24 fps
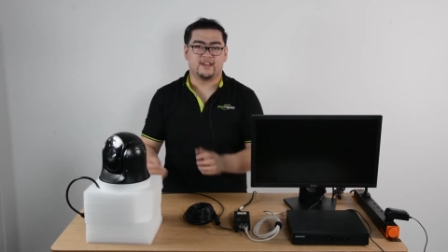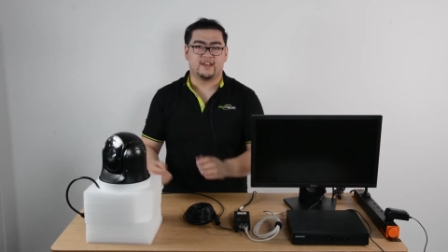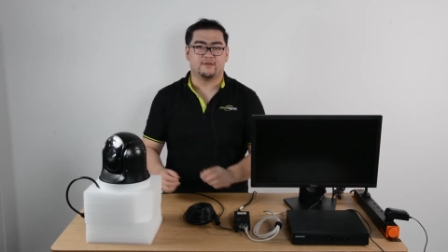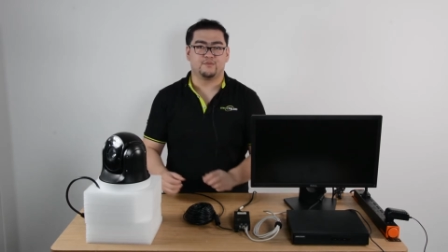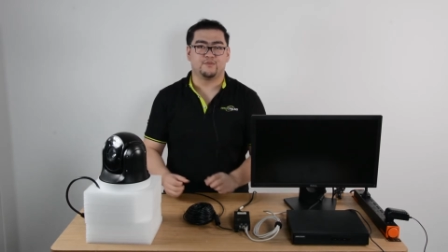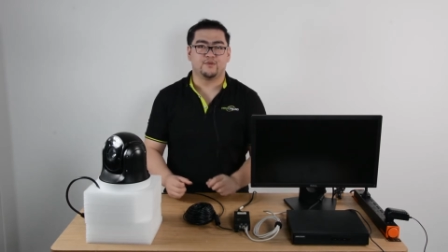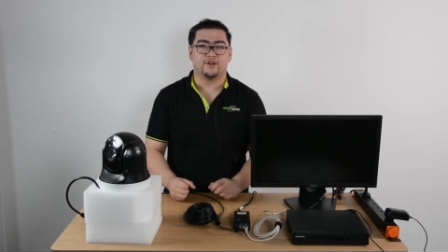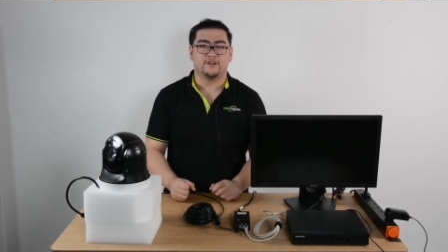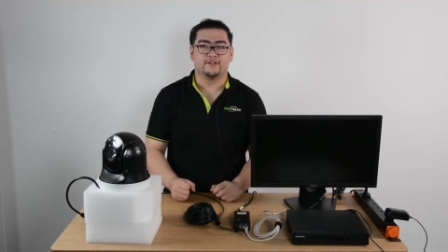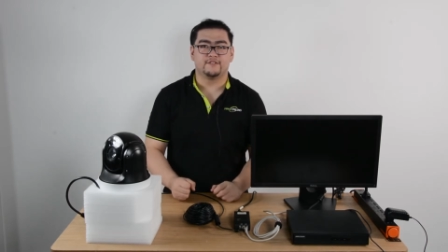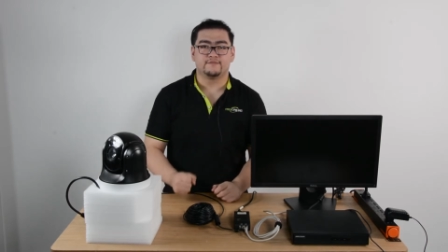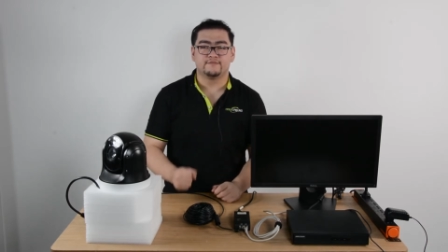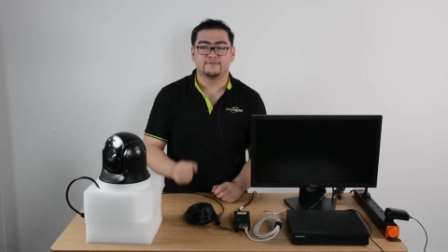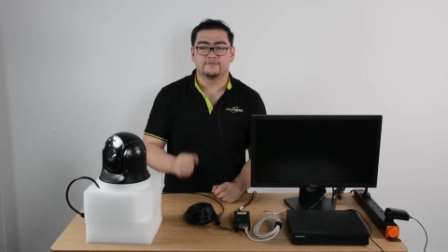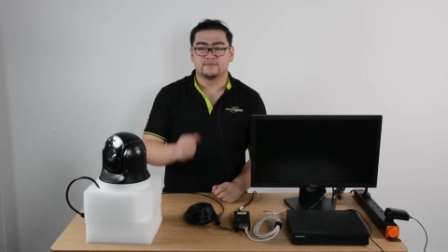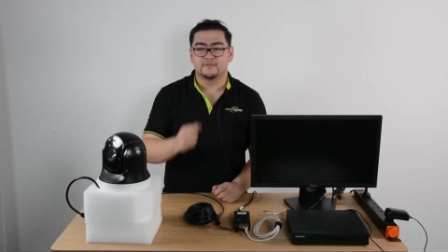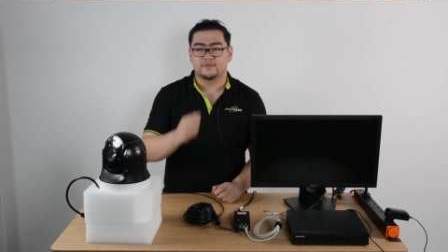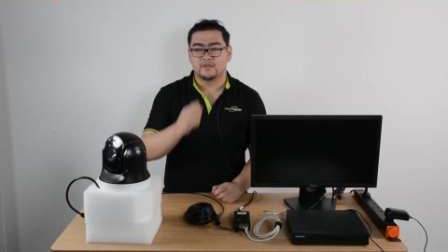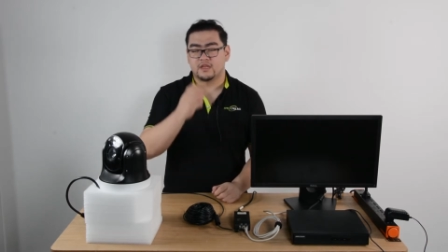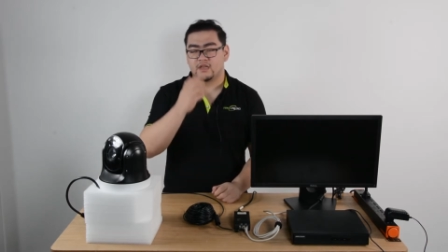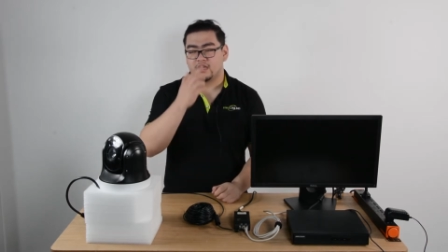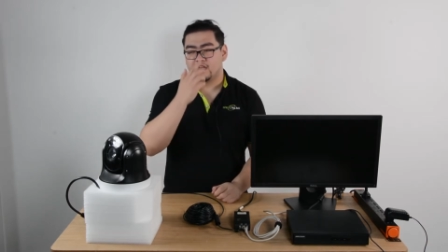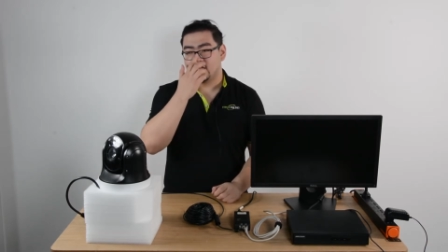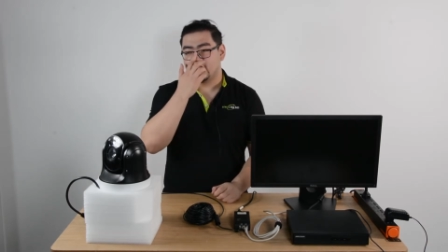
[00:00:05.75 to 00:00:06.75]
camera
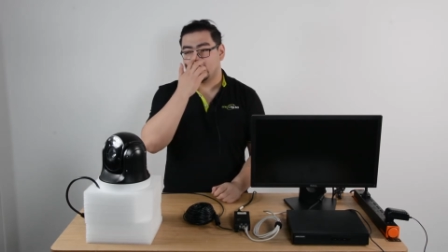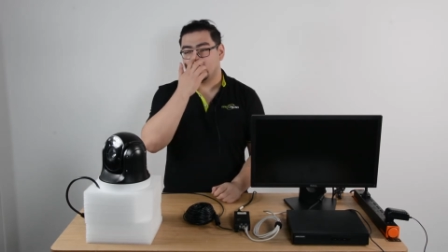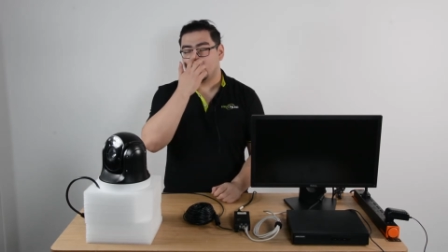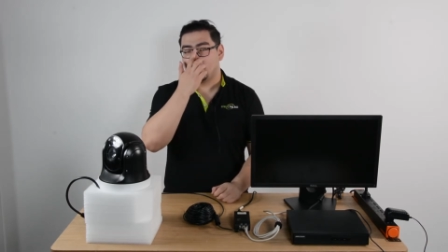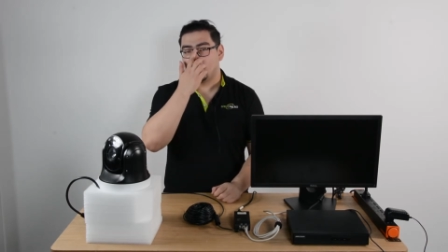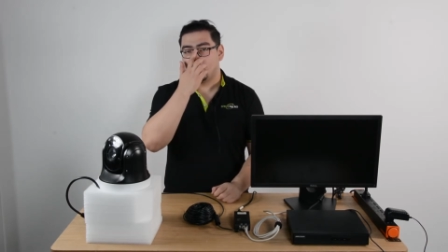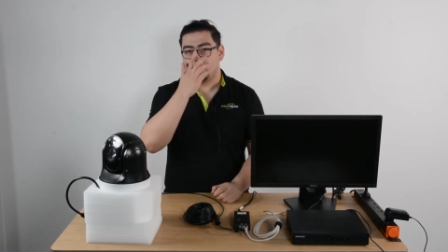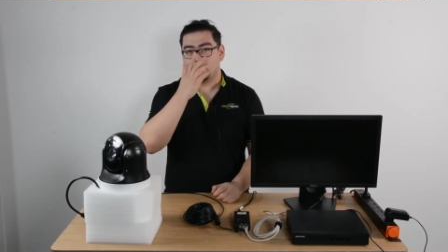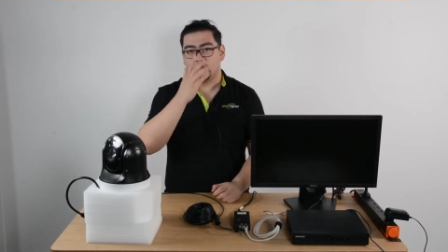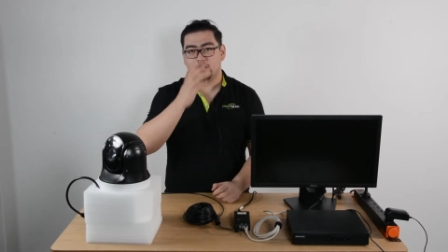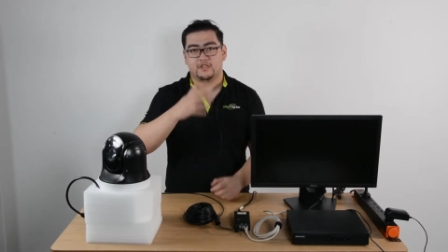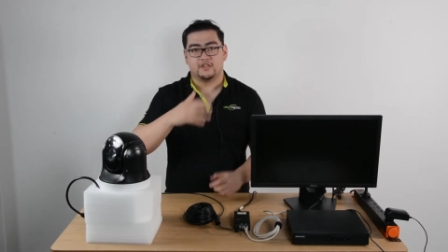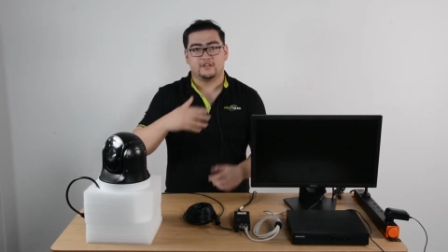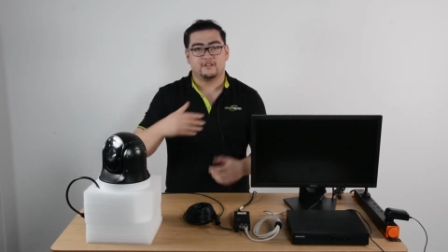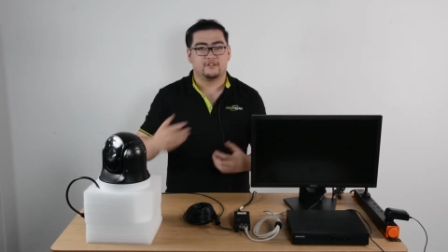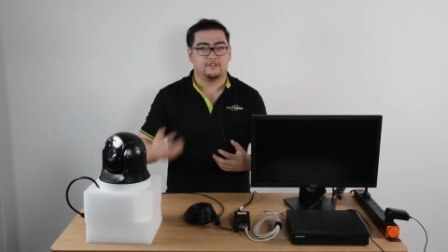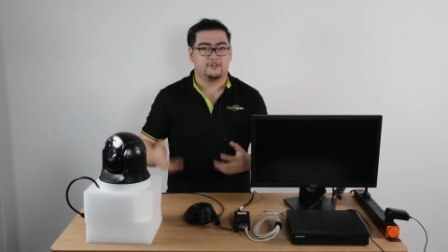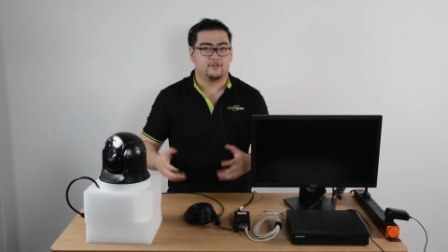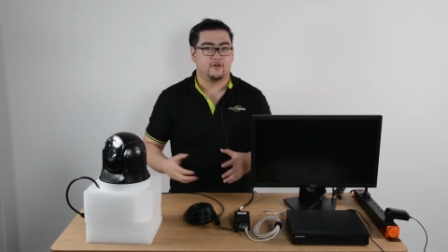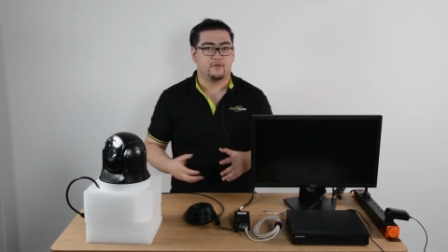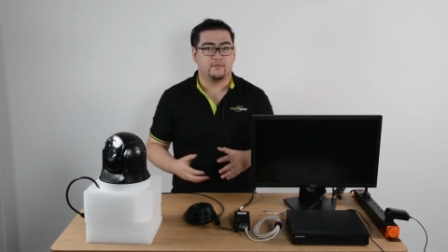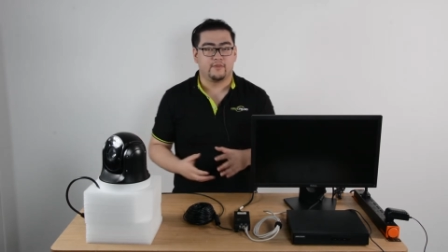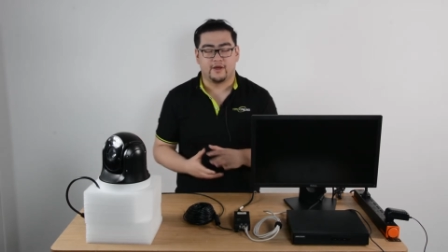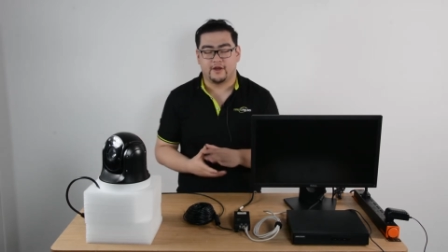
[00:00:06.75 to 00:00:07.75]
and all we need to
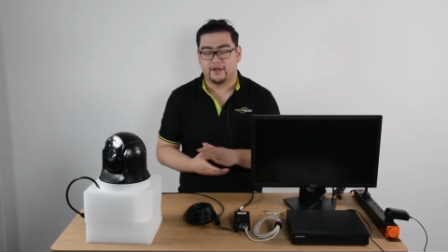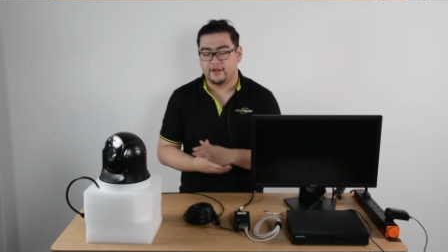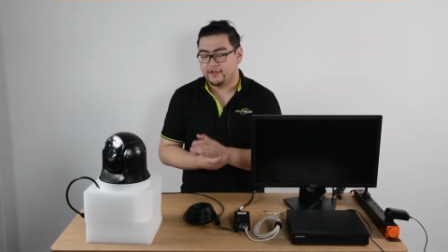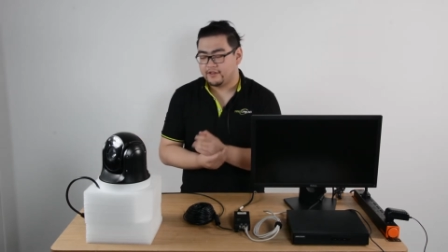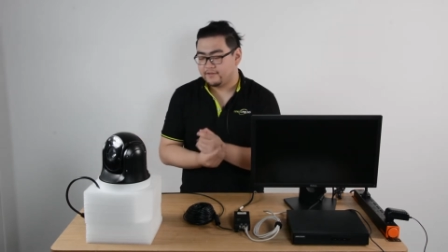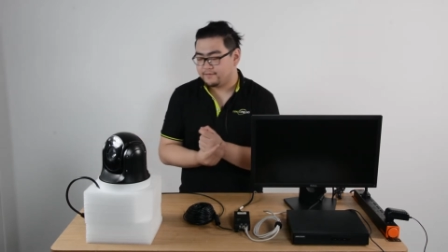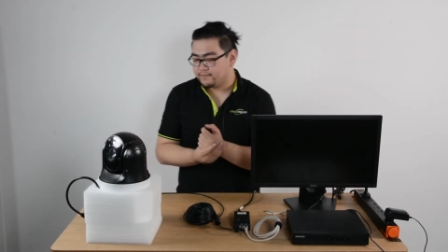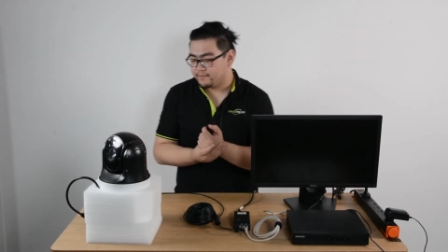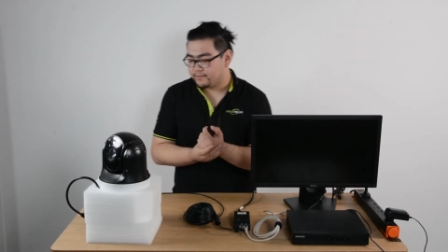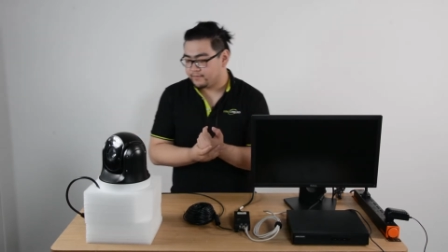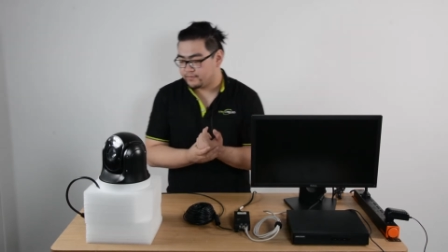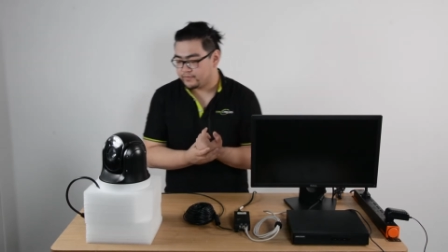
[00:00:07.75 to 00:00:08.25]
know about it.